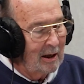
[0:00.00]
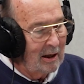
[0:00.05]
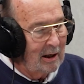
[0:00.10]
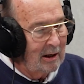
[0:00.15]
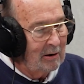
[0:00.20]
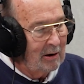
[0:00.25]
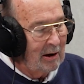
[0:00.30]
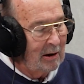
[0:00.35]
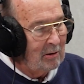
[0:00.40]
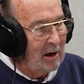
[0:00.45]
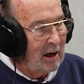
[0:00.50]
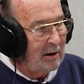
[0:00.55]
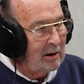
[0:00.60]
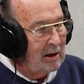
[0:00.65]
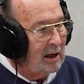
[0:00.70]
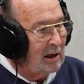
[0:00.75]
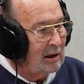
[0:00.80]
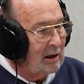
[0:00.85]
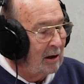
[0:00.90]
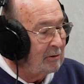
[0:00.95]
and, and
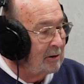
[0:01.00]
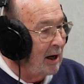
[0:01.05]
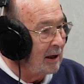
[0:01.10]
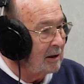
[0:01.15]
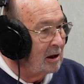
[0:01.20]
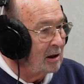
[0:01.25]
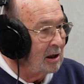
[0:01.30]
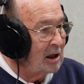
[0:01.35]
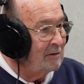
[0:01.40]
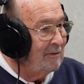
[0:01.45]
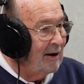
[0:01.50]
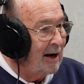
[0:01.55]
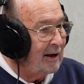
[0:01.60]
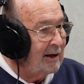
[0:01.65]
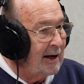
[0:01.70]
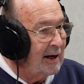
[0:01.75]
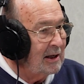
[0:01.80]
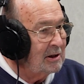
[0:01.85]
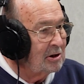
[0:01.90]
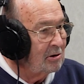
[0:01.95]
again, not to leave out
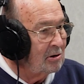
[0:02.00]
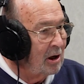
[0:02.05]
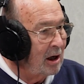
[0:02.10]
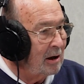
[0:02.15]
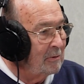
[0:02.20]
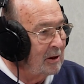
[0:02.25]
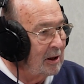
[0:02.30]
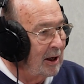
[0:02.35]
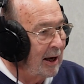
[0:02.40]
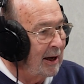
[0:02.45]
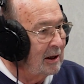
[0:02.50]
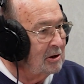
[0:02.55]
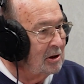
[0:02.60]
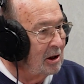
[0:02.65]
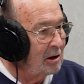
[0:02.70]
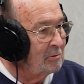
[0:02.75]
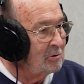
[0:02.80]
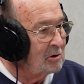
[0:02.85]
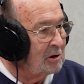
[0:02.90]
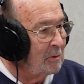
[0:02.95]
Angela. I mean,
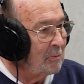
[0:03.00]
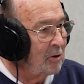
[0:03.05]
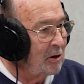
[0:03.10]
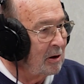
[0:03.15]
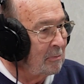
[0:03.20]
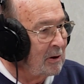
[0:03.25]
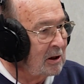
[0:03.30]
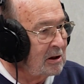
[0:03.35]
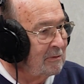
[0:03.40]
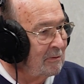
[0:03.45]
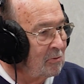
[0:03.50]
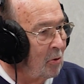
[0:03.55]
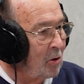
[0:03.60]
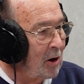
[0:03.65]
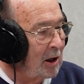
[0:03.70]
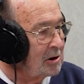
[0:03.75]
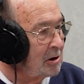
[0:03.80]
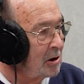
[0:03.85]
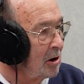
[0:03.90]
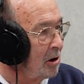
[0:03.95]
Angela was pretty much a
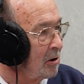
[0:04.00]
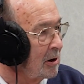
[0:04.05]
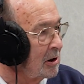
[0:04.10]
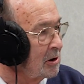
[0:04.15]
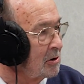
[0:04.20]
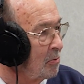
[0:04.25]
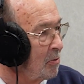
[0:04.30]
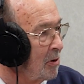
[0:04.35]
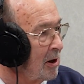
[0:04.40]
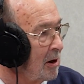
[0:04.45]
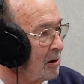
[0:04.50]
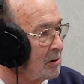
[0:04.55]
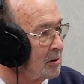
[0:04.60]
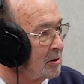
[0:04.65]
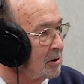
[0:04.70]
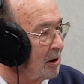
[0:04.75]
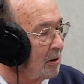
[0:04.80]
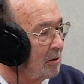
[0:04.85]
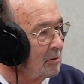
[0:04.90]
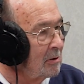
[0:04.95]
watchdog as well.
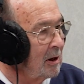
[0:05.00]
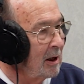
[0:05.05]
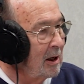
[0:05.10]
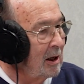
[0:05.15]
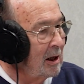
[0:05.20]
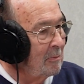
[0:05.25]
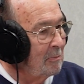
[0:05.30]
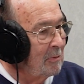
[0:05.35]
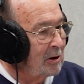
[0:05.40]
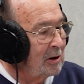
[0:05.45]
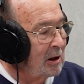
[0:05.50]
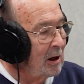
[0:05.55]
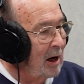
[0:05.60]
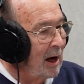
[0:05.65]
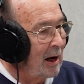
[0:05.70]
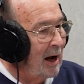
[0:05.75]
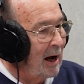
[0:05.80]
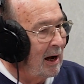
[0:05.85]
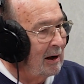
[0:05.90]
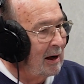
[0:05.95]
So, but
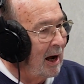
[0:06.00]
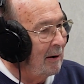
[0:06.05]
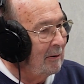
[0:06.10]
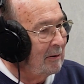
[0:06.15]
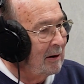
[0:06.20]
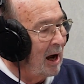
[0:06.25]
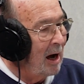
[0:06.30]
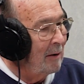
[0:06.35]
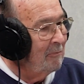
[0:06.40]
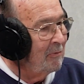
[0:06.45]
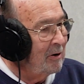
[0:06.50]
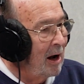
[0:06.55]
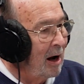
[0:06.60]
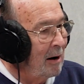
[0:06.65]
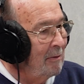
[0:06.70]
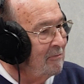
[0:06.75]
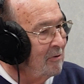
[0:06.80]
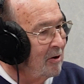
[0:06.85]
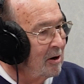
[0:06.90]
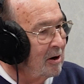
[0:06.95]
I, am I'm, I'm,
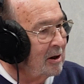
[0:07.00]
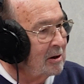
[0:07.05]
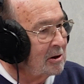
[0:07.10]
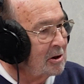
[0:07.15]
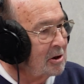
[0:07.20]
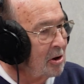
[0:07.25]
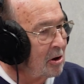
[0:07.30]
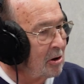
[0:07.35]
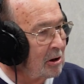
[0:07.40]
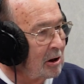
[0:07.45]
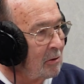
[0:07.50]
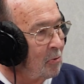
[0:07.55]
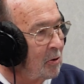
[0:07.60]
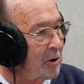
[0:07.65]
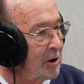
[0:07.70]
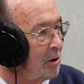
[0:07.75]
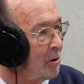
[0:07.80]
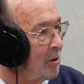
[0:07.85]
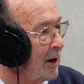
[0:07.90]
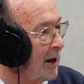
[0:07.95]
I'm very concerned that we
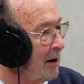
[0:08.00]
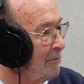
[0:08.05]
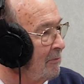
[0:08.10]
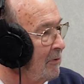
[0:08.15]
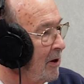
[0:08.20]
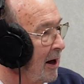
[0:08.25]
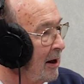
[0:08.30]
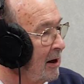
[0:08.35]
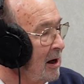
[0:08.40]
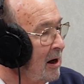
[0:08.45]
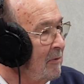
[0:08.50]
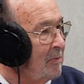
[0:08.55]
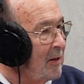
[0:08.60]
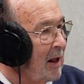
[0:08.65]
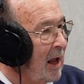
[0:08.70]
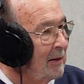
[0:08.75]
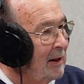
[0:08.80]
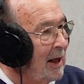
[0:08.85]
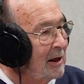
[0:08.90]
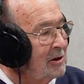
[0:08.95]
don't have that,
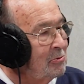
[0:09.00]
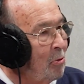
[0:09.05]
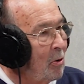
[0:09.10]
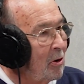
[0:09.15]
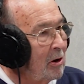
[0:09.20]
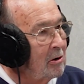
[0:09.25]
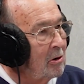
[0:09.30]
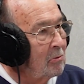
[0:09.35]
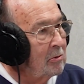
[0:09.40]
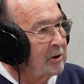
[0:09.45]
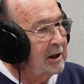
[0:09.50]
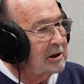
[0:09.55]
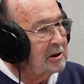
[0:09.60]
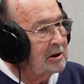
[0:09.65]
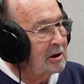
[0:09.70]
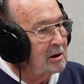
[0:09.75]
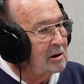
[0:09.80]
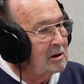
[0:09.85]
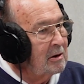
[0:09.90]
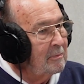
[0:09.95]
and that's one of the
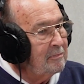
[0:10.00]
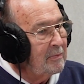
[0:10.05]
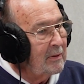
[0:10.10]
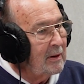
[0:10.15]
reasons